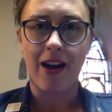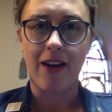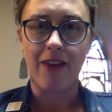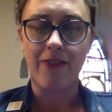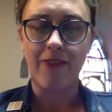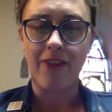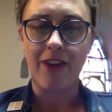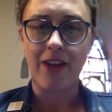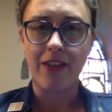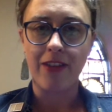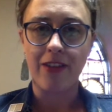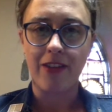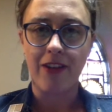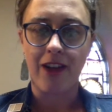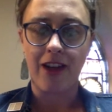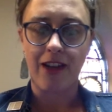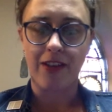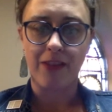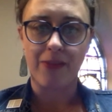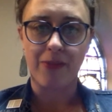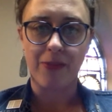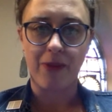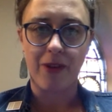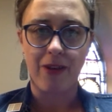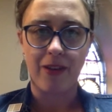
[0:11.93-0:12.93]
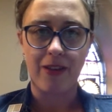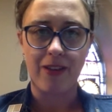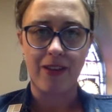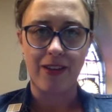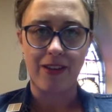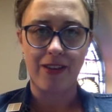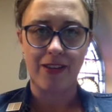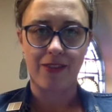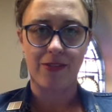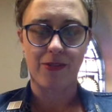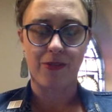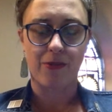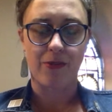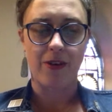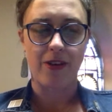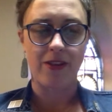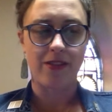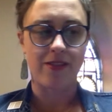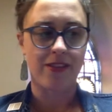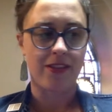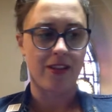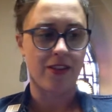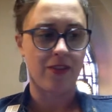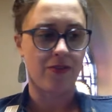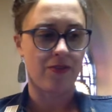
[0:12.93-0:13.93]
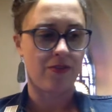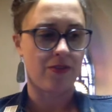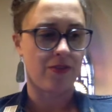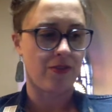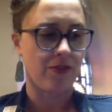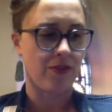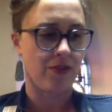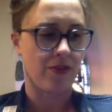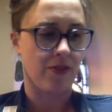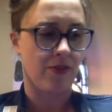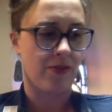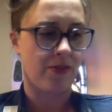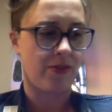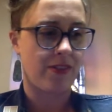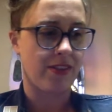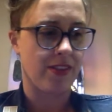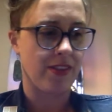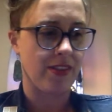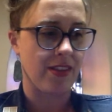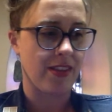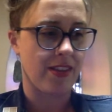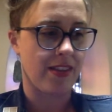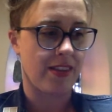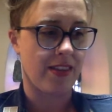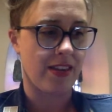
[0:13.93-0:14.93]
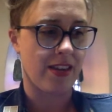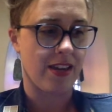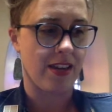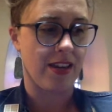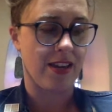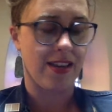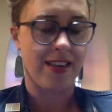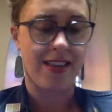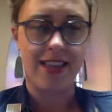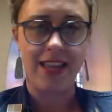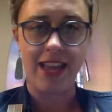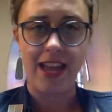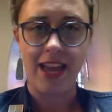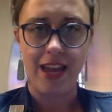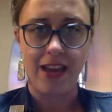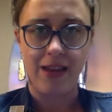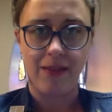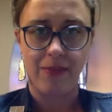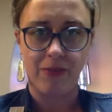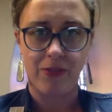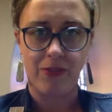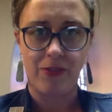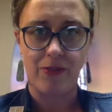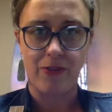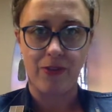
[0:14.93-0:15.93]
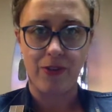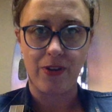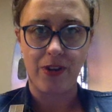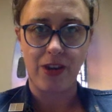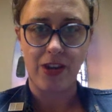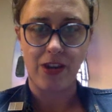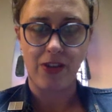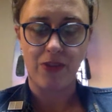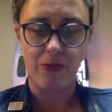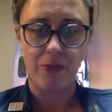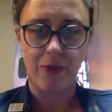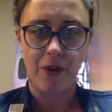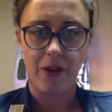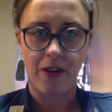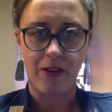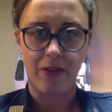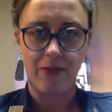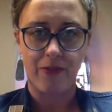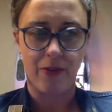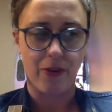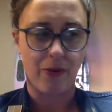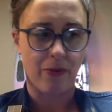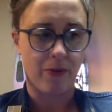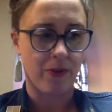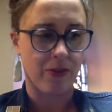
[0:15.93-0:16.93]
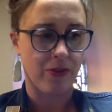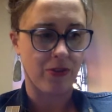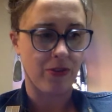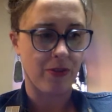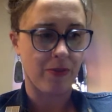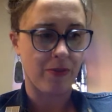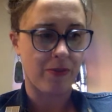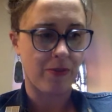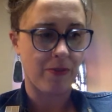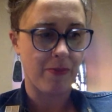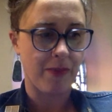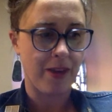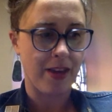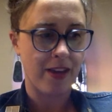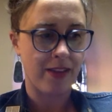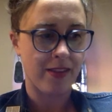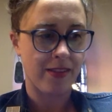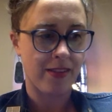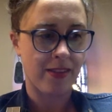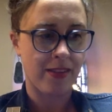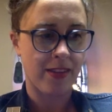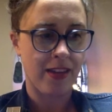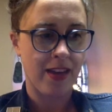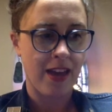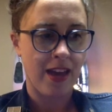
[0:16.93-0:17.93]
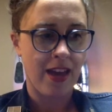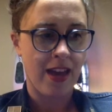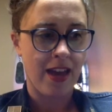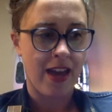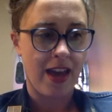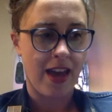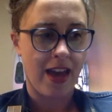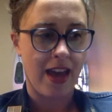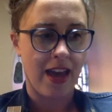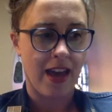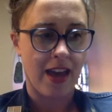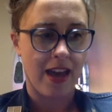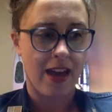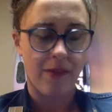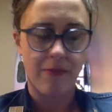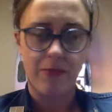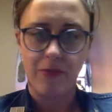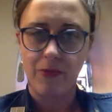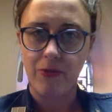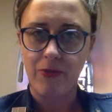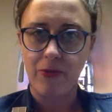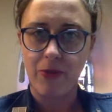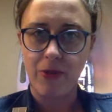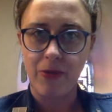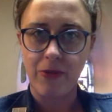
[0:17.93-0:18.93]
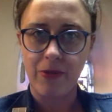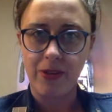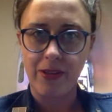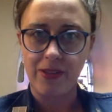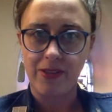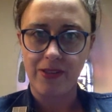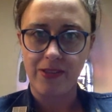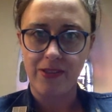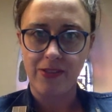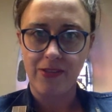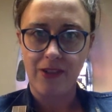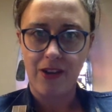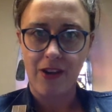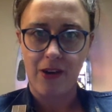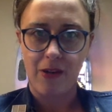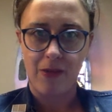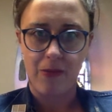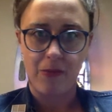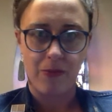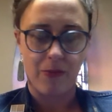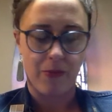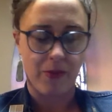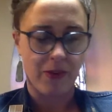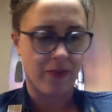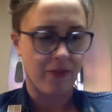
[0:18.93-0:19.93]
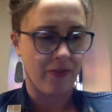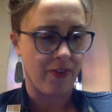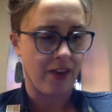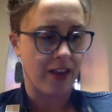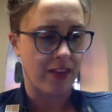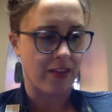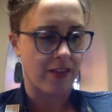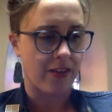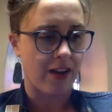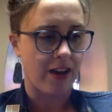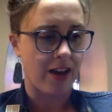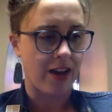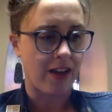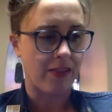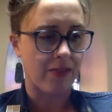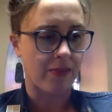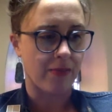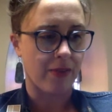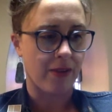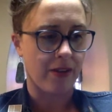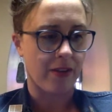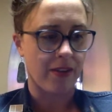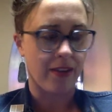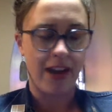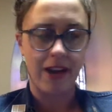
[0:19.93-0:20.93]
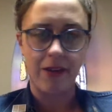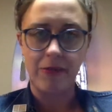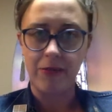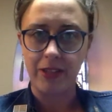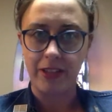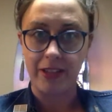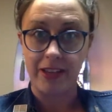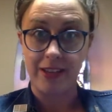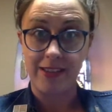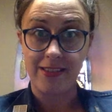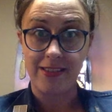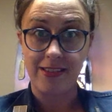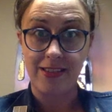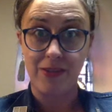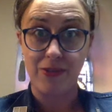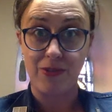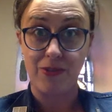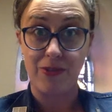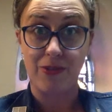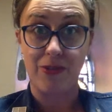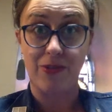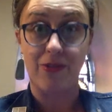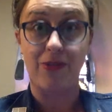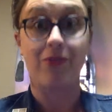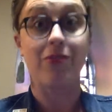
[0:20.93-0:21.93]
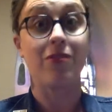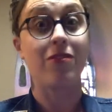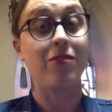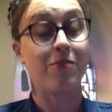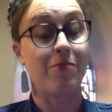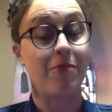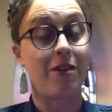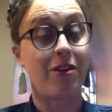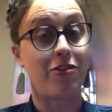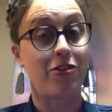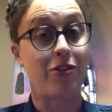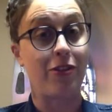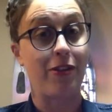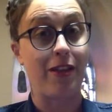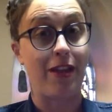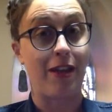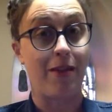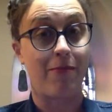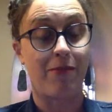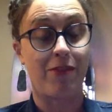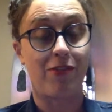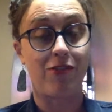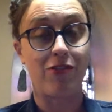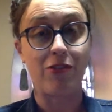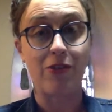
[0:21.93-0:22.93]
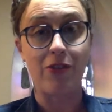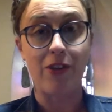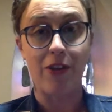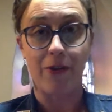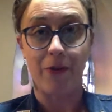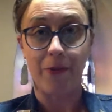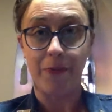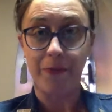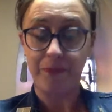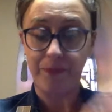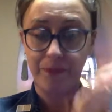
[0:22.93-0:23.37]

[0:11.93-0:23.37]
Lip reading: Father Oswald is going to introduce the names for each part of our worship space. And before we start with Father Oswald, I would like to introduce the special names to you.